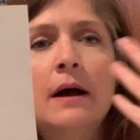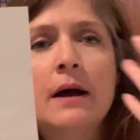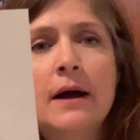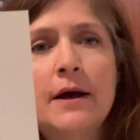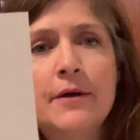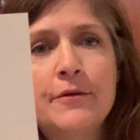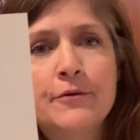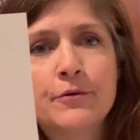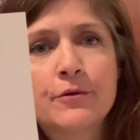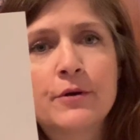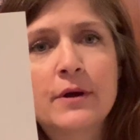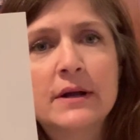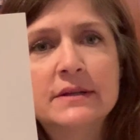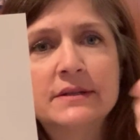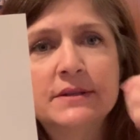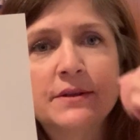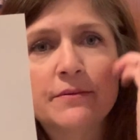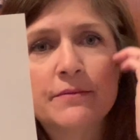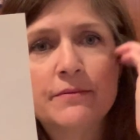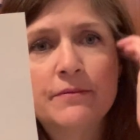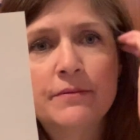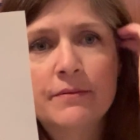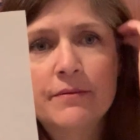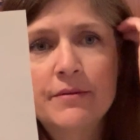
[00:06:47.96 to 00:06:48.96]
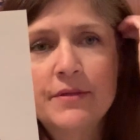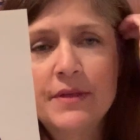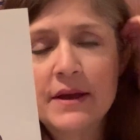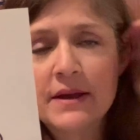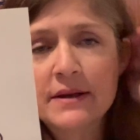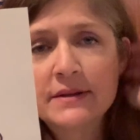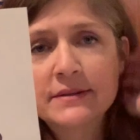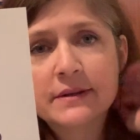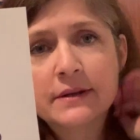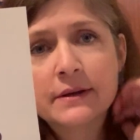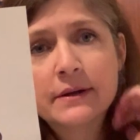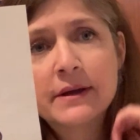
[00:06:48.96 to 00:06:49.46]
other kinds of
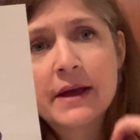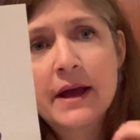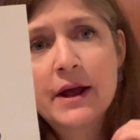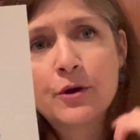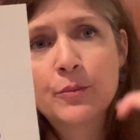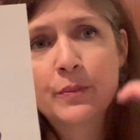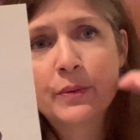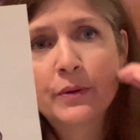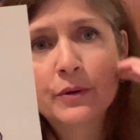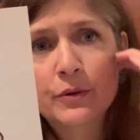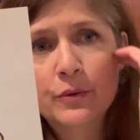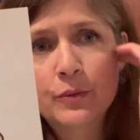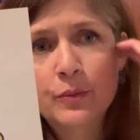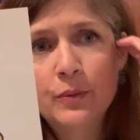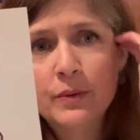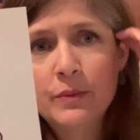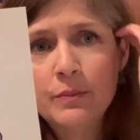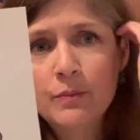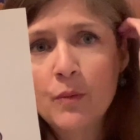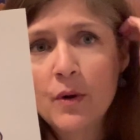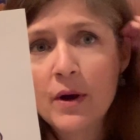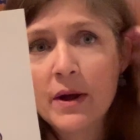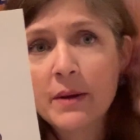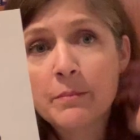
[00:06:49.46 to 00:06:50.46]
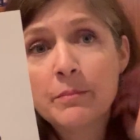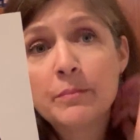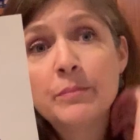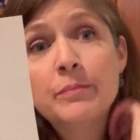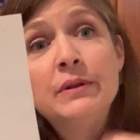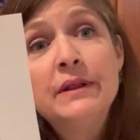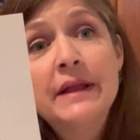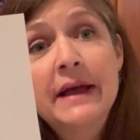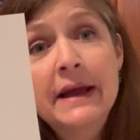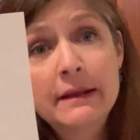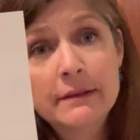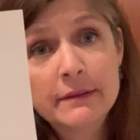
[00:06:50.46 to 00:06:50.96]
things that a caterpillar would want,
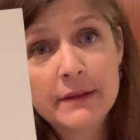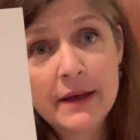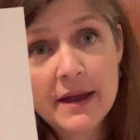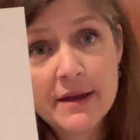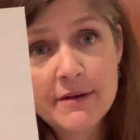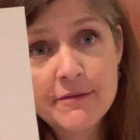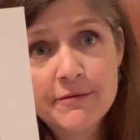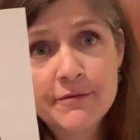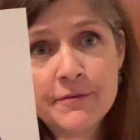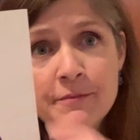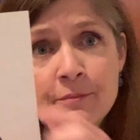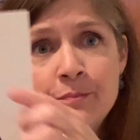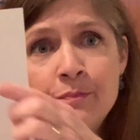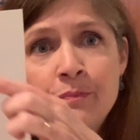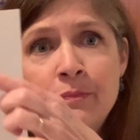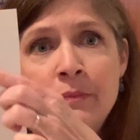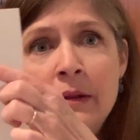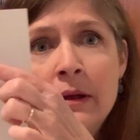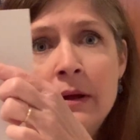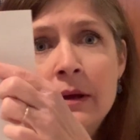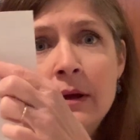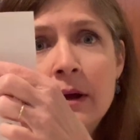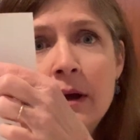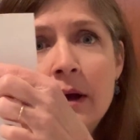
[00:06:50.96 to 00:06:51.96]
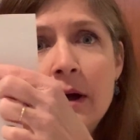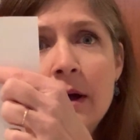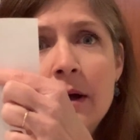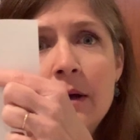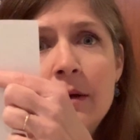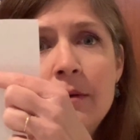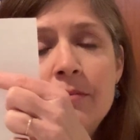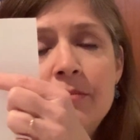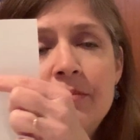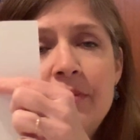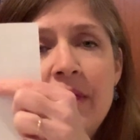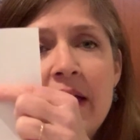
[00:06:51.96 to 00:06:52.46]
plant life,
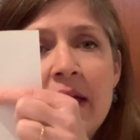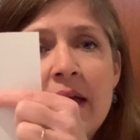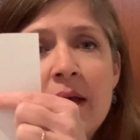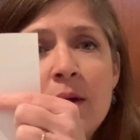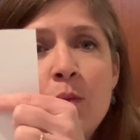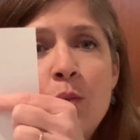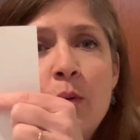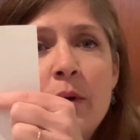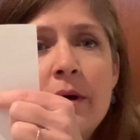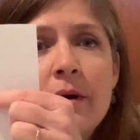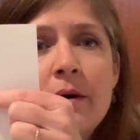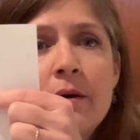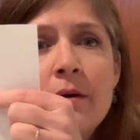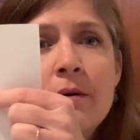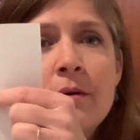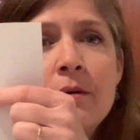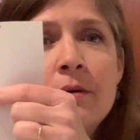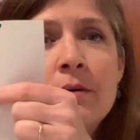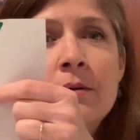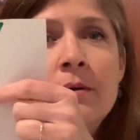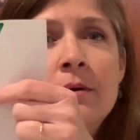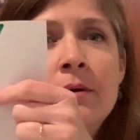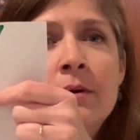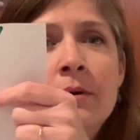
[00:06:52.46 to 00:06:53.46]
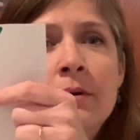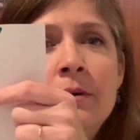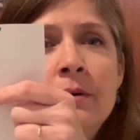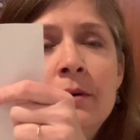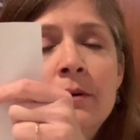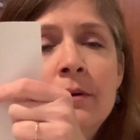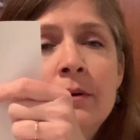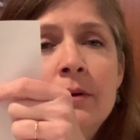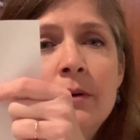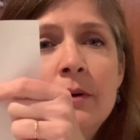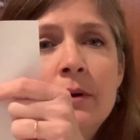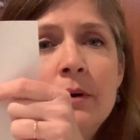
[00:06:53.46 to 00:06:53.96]
they will
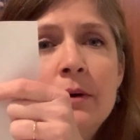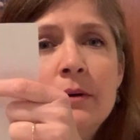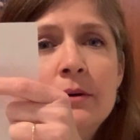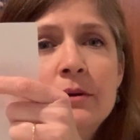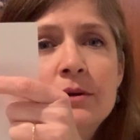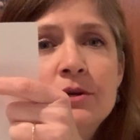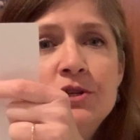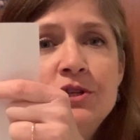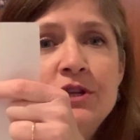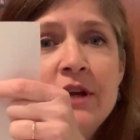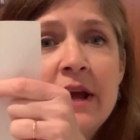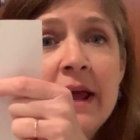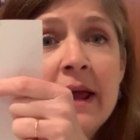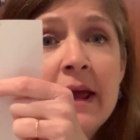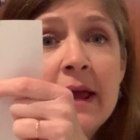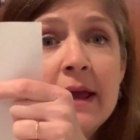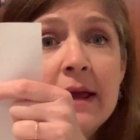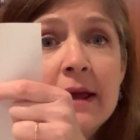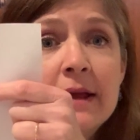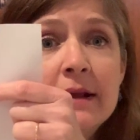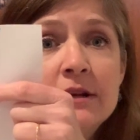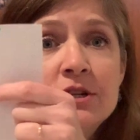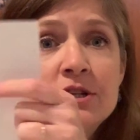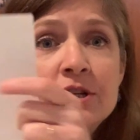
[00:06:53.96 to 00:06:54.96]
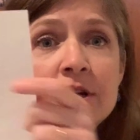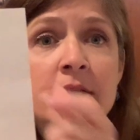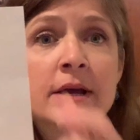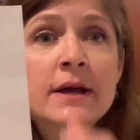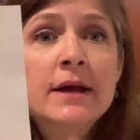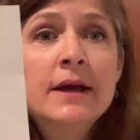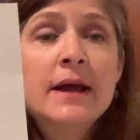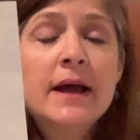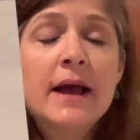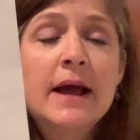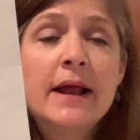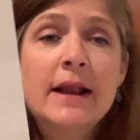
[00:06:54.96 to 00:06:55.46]
change.
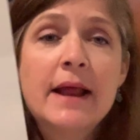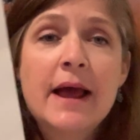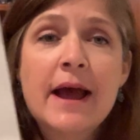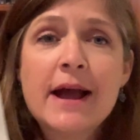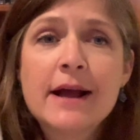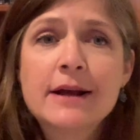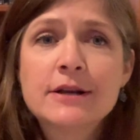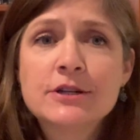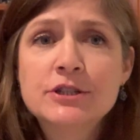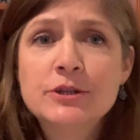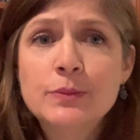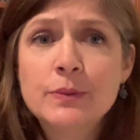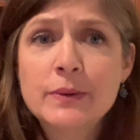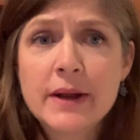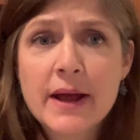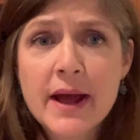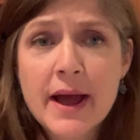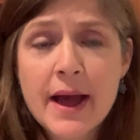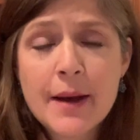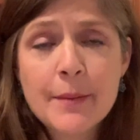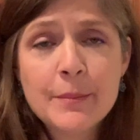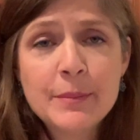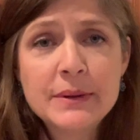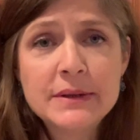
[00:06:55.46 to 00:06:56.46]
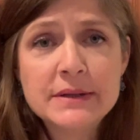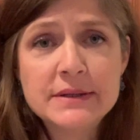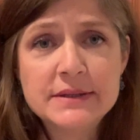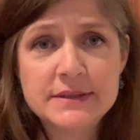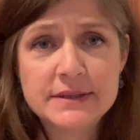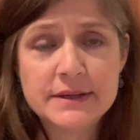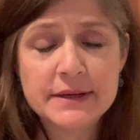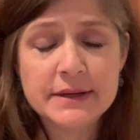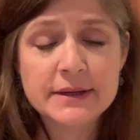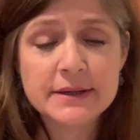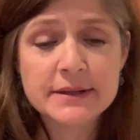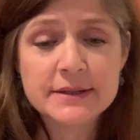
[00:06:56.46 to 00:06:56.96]
And actually what happens
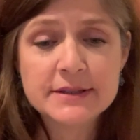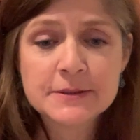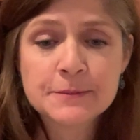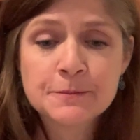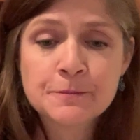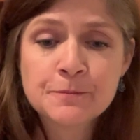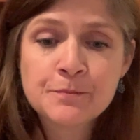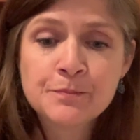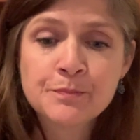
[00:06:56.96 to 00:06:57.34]
is,